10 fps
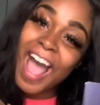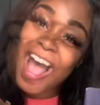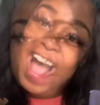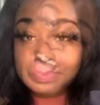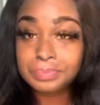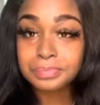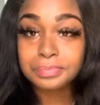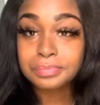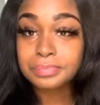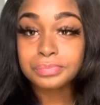the show.
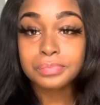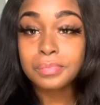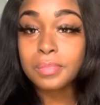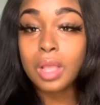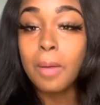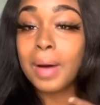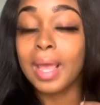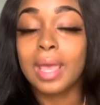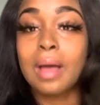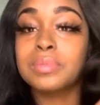Queen.
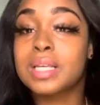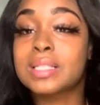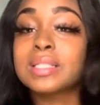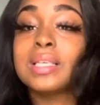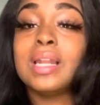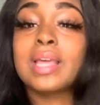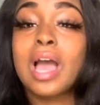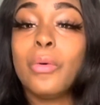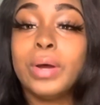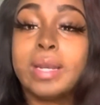Everything you want, I
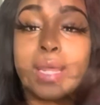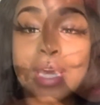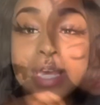got